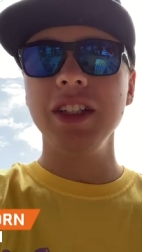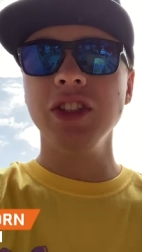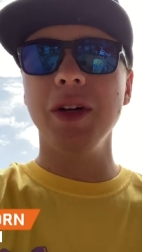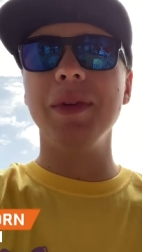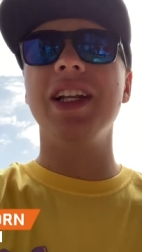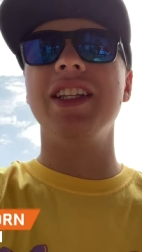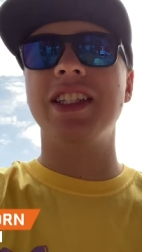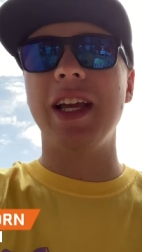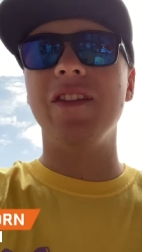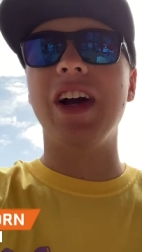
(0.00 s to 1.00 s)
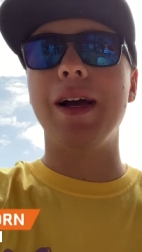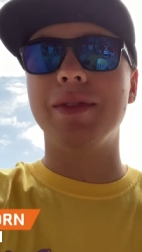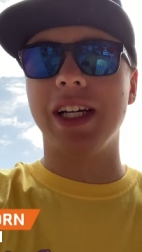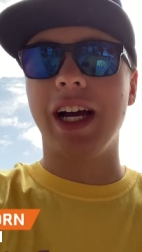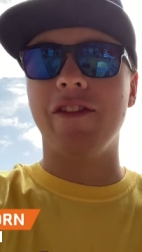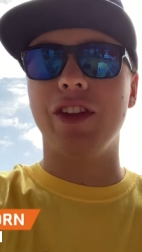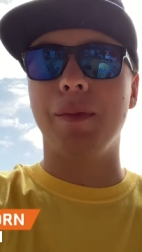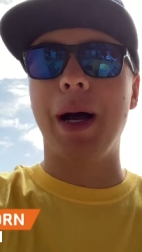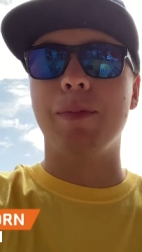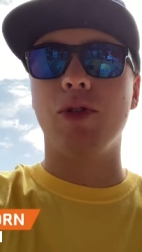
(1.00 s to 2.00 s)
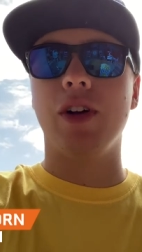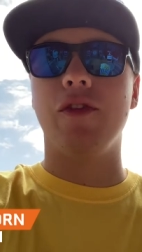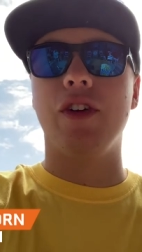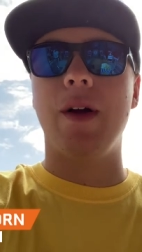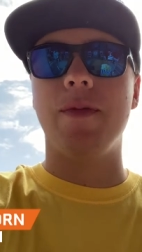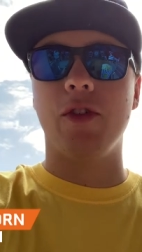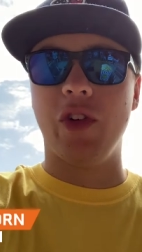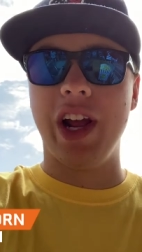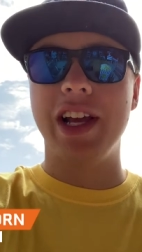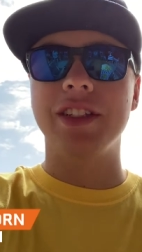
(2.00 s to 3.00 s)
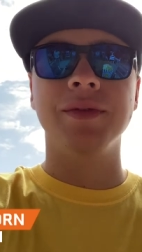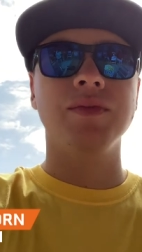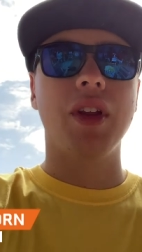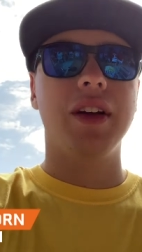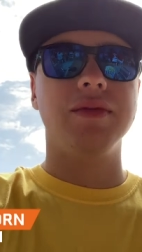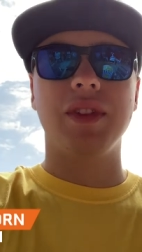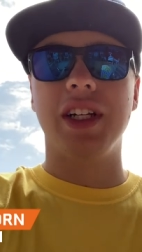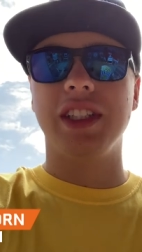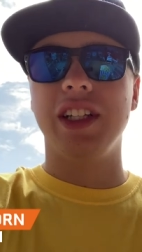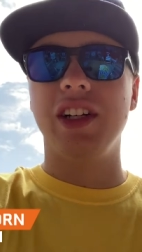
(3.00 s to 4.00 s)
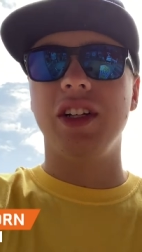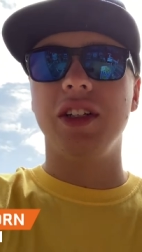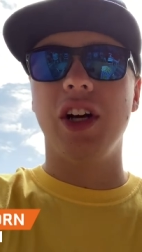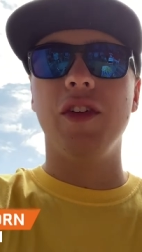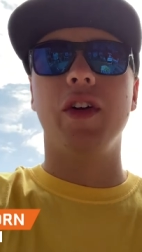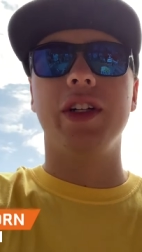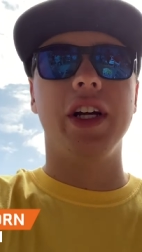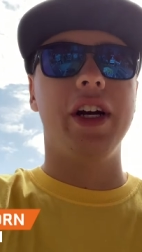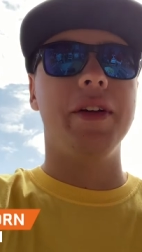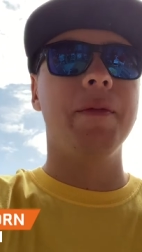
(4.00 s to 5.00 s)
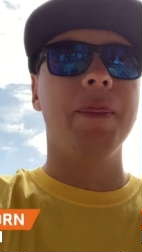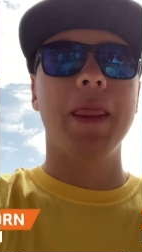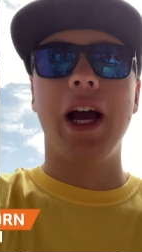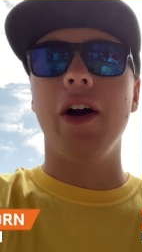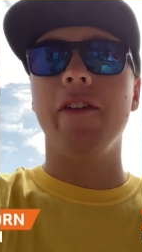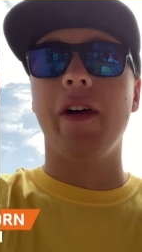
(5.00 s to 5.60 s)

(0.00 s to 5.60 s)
So I'm getting the same vibes I got from the popcorn from the Rays. It's a little overdone. However,